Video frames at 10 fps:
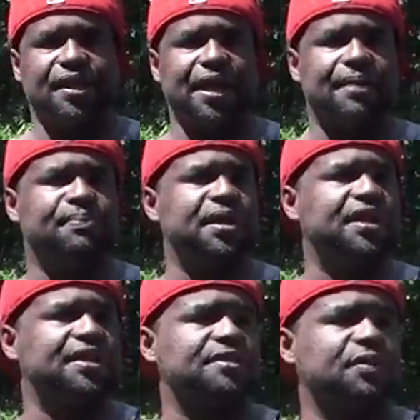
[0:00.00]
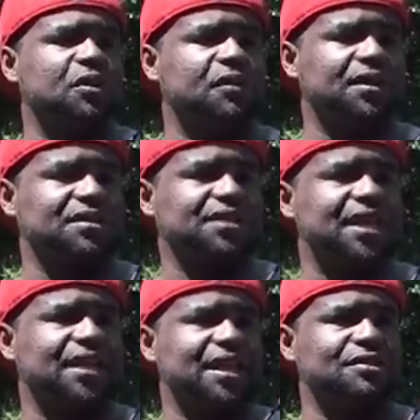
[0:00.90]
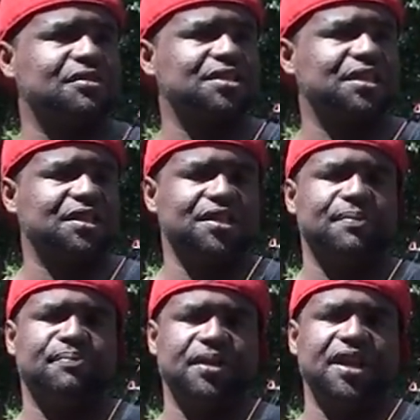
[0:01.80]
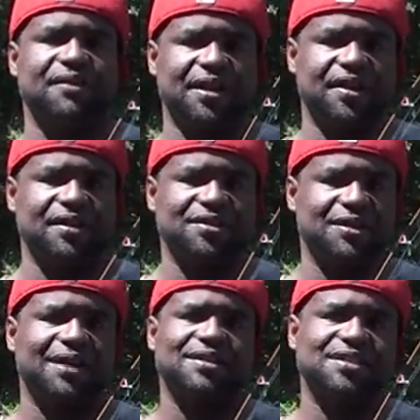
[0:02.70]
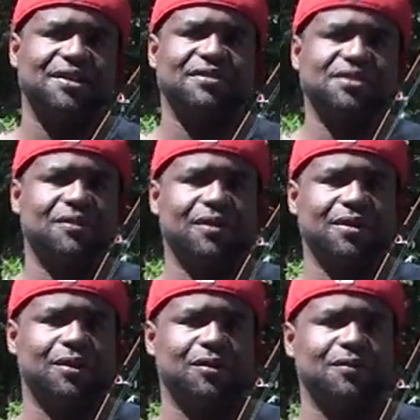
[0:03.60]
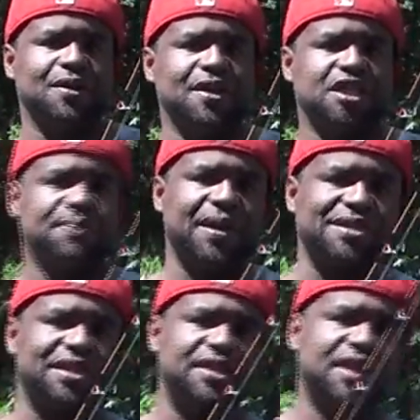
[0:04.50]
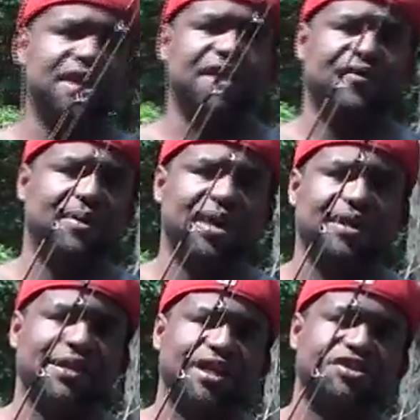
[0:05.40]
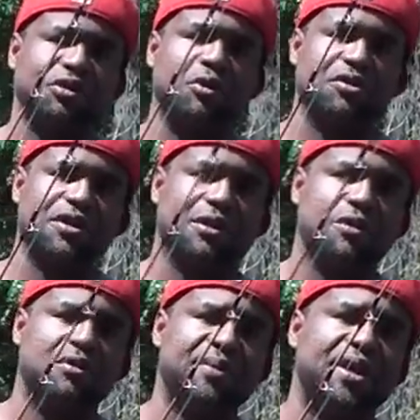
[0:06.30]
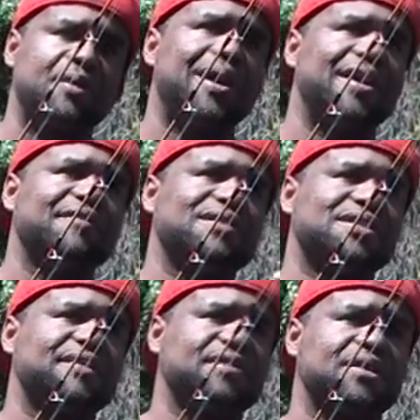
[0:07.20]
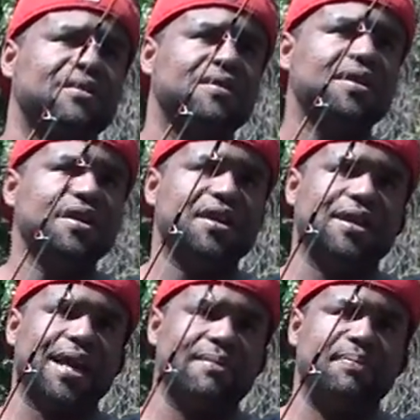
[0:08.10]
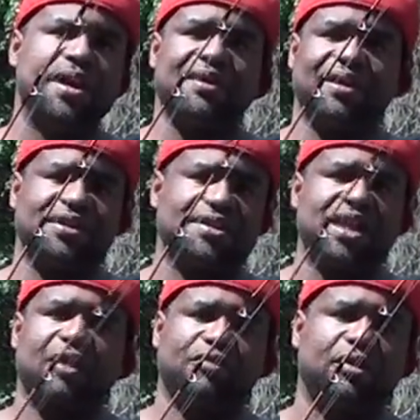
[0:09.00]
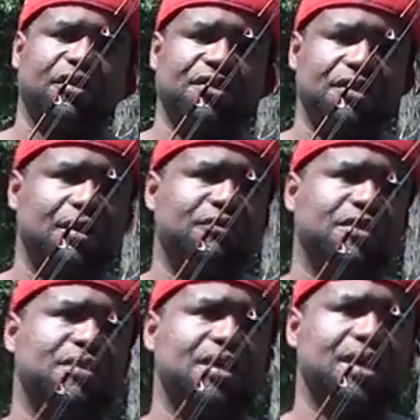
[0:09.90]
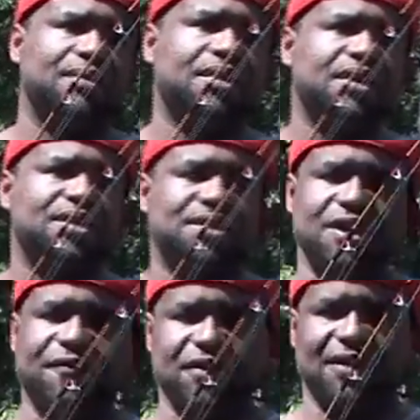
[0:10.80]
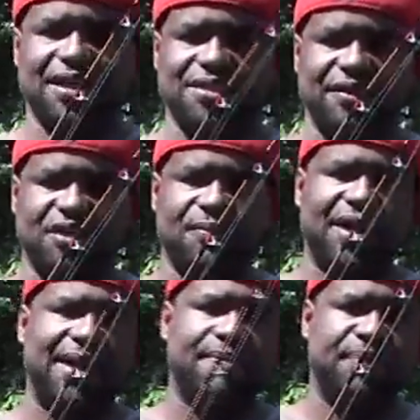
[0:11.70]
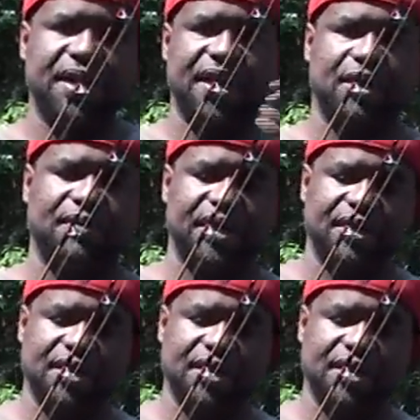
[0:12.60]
You got a bend in this pole. You know what I'm saying? It got a little sensitive bend right here, so I can see what's going on. Especially if I'm kind of like trolling a little bit or whatever stuff though, you got a bend right there. It's not real, you know, real stiff and all that stuff though, but it got a bend on it.